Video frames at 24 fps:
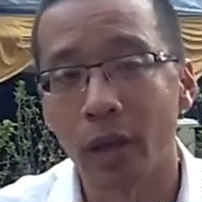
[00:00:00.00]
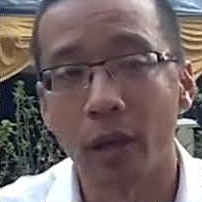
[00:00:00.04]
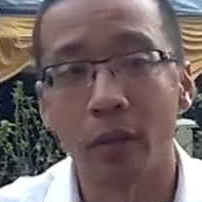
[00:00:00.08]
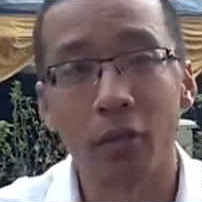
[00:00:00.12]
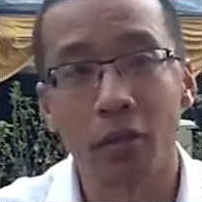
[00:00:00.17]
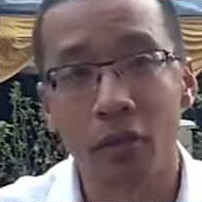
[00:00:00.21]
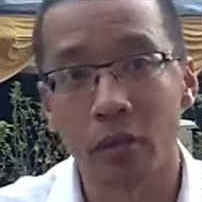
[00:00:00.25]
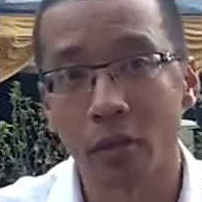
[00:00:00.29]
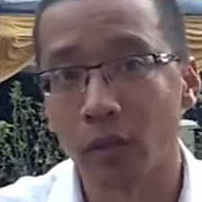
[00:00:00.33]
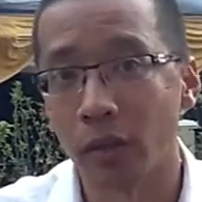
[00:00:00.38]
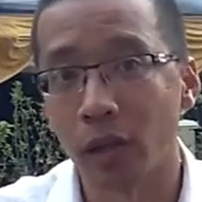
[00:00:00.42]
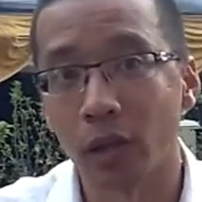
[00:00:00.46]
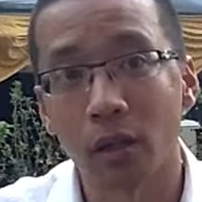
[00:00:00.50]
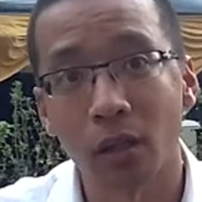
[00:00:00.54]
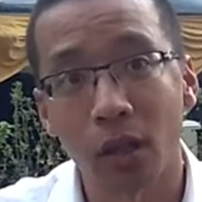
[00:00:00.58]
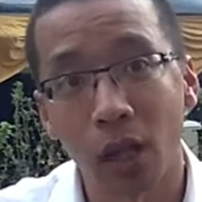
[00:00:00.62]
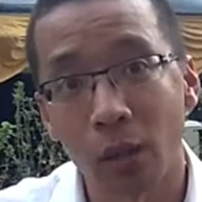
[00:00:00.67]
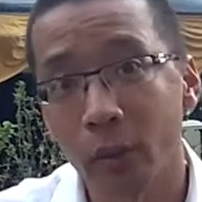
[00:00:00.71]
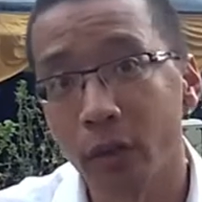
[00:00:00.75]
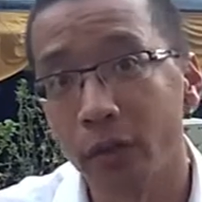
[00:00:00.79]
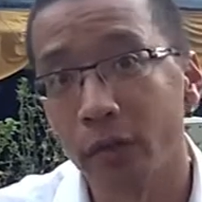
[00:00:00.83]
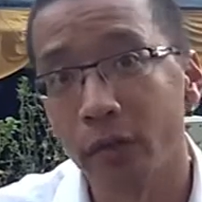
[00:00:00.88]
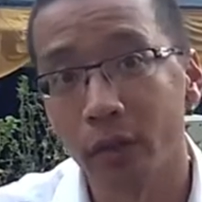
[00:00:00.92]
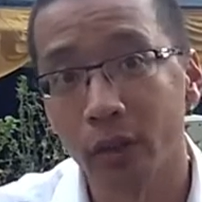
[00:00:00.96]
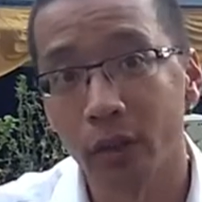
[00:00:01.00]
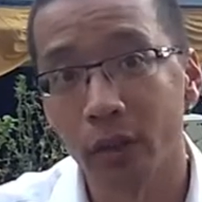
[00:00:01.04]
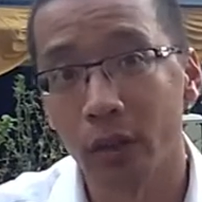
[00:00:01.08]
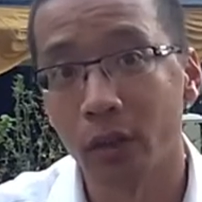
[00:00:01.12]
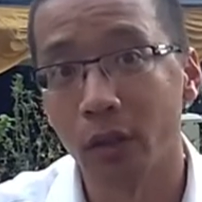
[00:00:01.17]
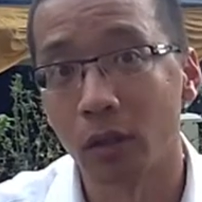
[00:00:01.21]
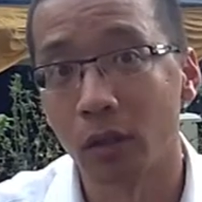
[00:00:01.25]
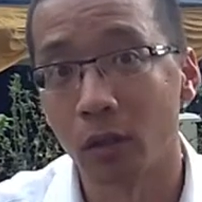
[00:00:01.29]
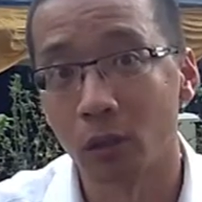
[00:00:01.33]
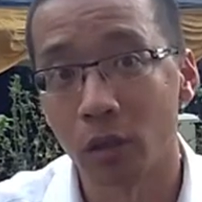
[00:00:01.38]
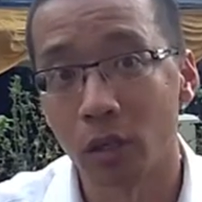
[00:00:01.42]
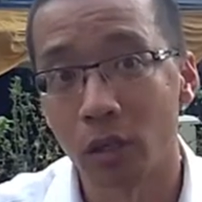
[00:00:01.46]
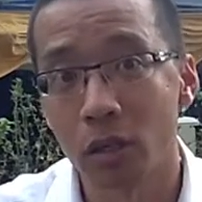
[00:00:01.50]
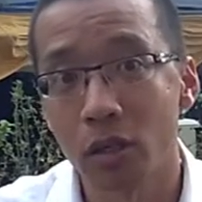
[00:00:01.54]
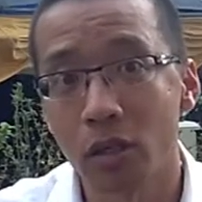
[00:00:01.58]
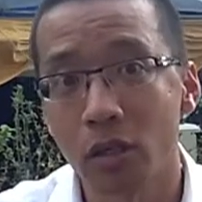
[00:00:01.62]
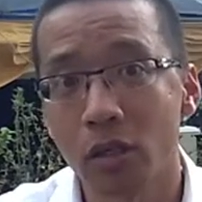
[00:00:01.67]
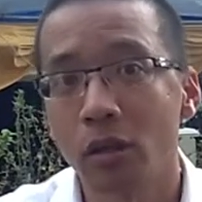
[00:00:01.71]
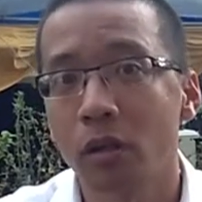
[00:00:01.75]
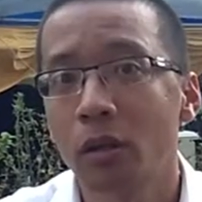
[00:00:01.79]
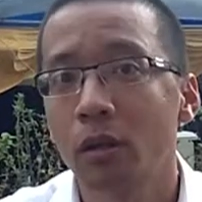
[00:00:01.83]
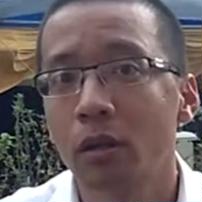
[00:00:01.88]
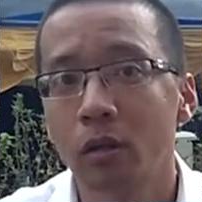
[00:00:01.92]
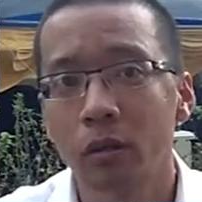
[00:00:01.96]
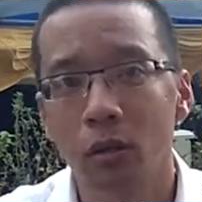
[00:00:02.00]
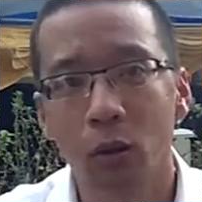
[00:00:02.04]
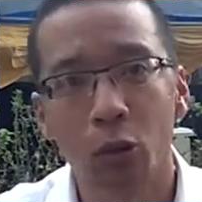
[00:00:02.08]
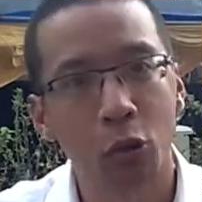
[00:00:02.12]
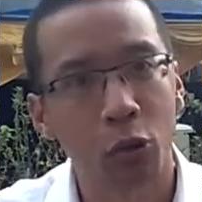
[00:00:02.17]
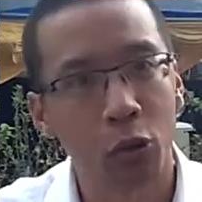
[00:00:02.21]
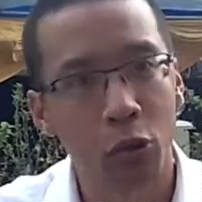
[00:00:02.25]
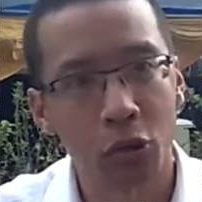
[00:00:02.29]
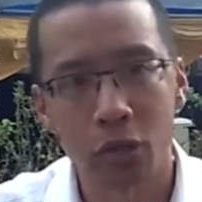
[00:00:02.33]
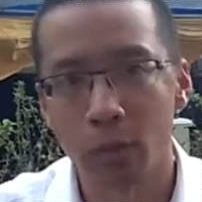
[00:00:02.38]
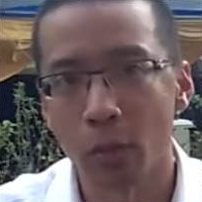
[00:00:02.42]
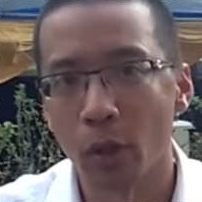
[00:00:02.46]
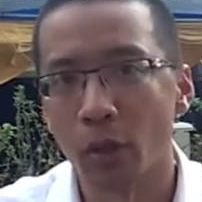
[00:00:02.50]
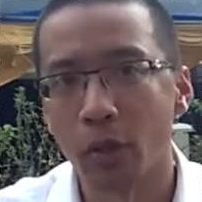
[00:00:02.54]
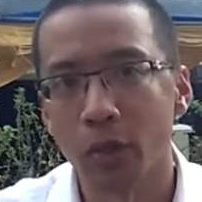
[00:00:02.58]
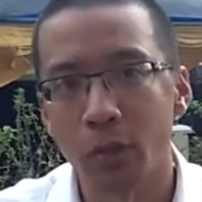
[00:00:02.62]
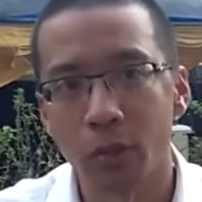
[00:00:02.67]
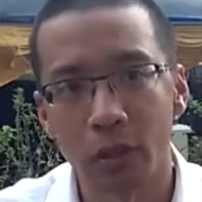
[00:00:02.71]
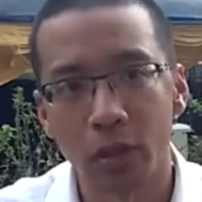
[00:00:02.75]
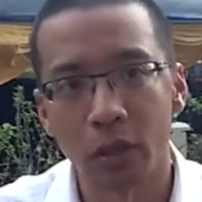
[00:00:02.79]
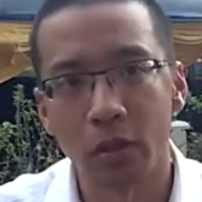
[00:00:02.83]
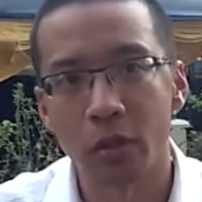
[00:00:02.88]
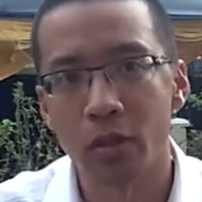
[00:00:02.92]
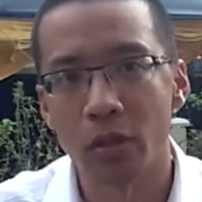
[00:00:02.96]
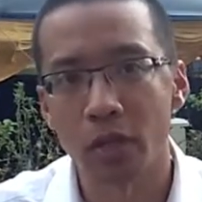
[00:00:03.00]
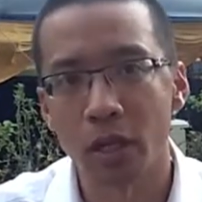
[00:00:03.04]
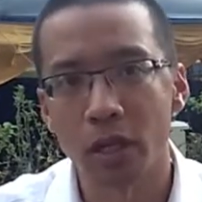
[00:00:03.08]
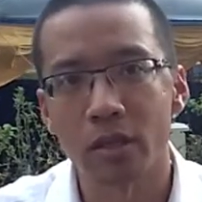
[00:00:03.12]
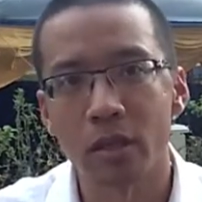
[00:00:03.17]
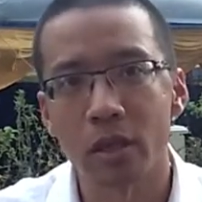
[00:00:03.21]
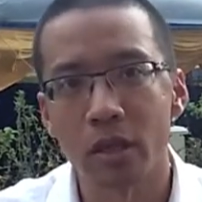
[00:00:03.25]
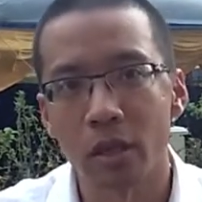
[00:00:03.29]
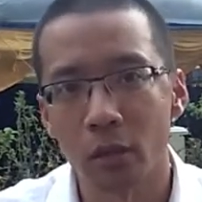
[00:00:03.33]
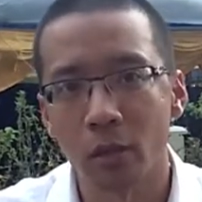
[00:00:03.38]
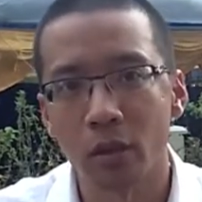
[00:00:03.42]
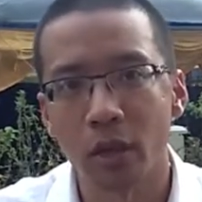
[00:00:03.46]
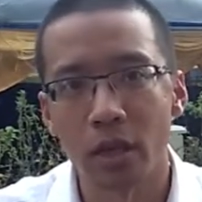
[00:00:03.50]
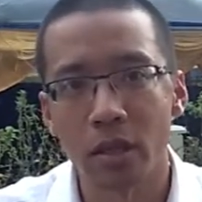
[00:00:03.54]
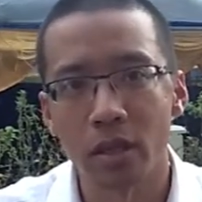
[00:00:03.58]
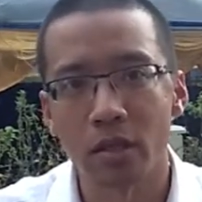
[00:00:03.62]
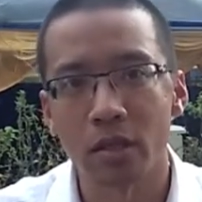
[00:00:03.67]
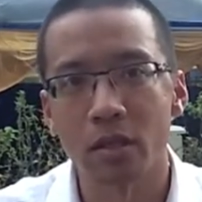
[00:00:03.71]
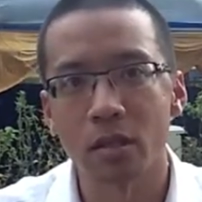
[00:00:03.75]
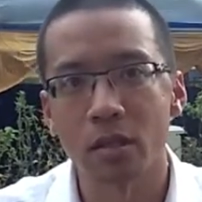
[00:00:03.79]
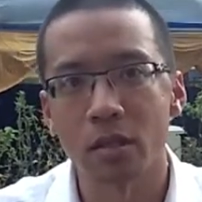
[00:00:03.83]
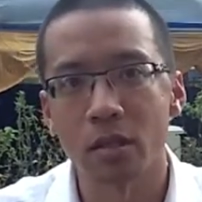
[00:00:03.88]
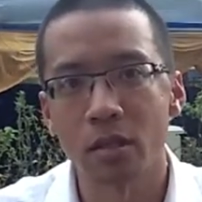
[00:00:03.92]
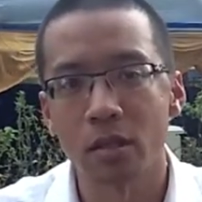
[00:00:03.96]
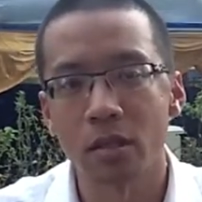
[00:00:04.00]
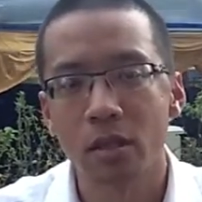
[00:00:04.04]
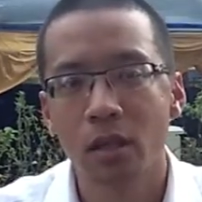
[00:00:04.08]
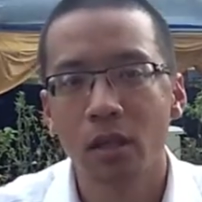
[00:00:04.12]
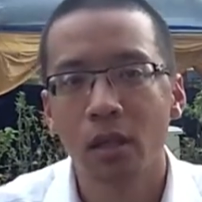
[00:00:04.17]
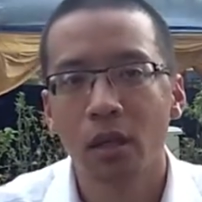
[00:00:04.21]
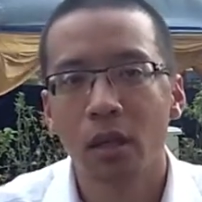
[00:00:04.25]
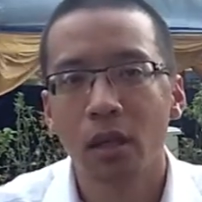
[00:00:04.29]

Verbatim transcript: How is the Green Climate Fund going to reach local small and medium-sized enterprises?